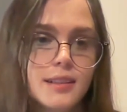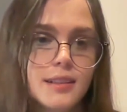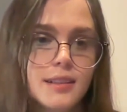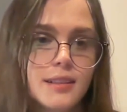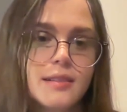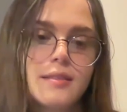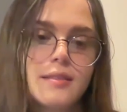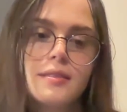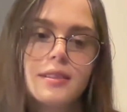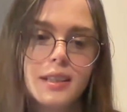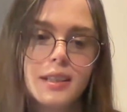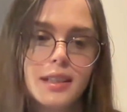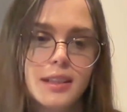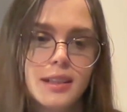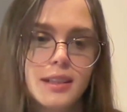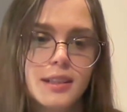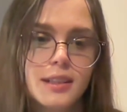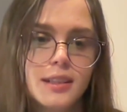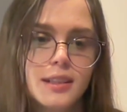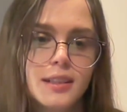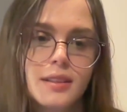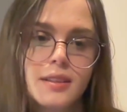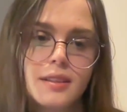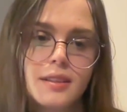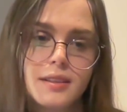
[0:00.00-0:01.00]
And I think
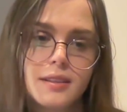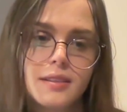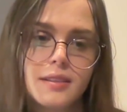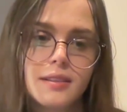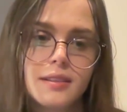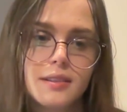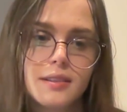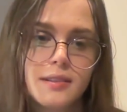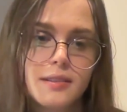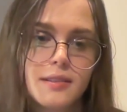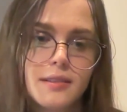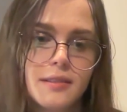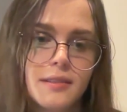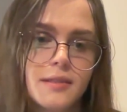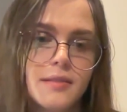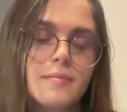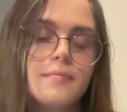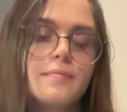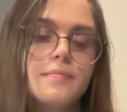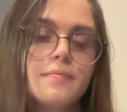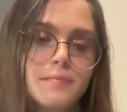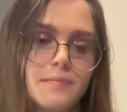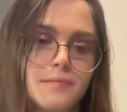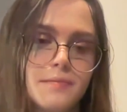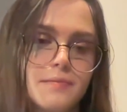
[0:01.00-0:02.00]
you have
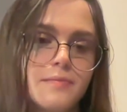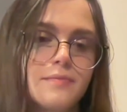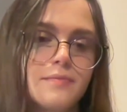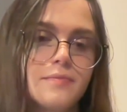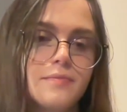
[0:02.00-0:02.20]
to